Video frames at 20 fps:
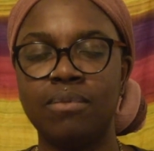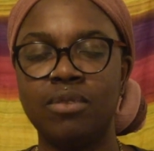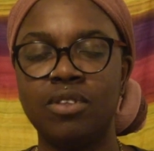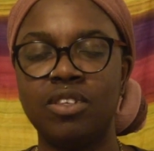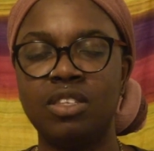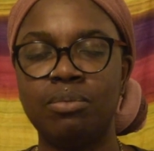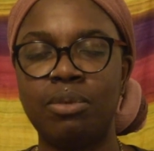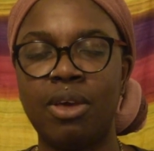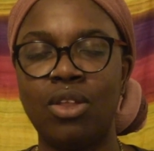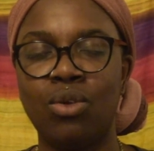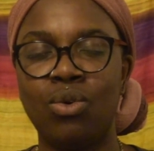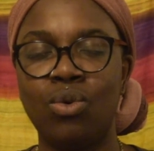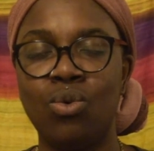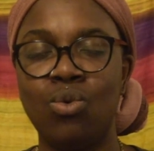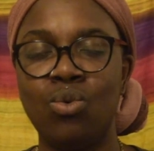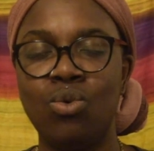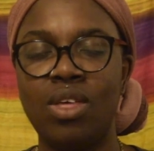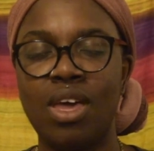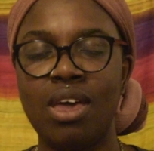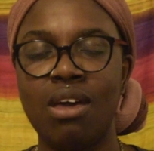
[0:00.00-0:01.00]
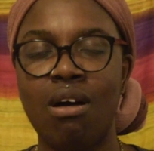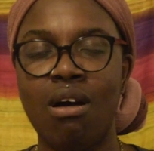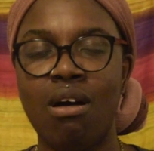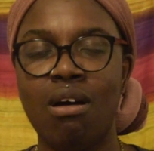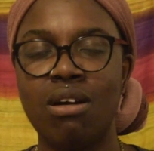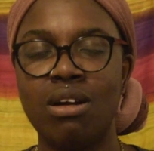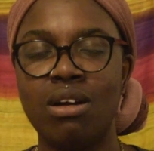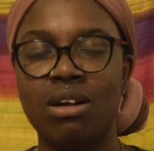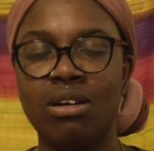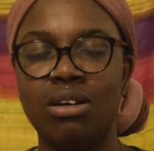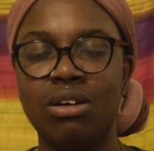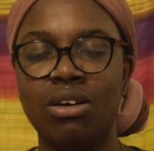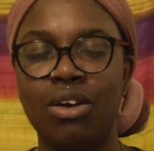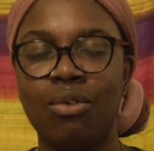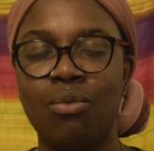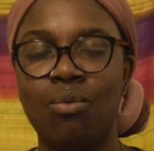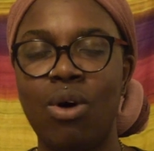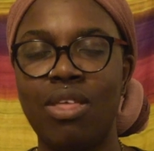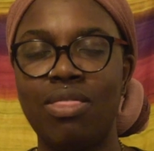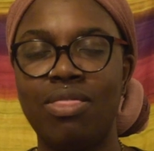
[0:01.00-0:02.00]
Despite who they are
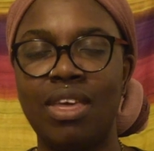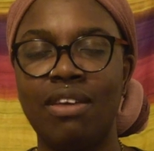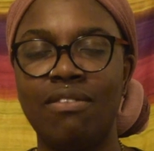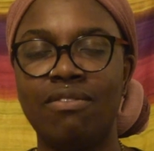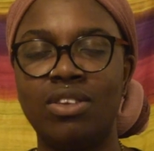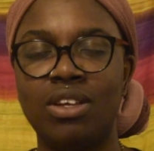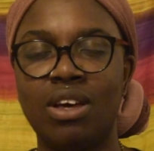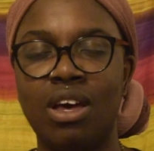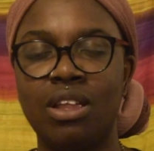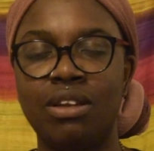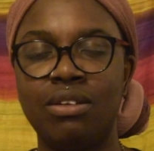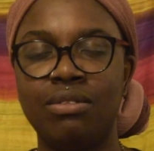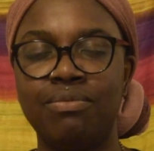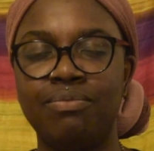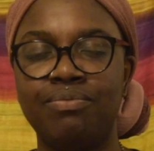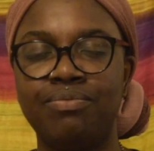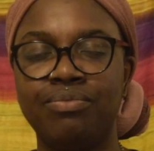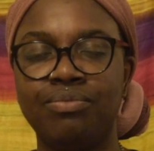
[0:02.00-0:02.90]
or what they've done,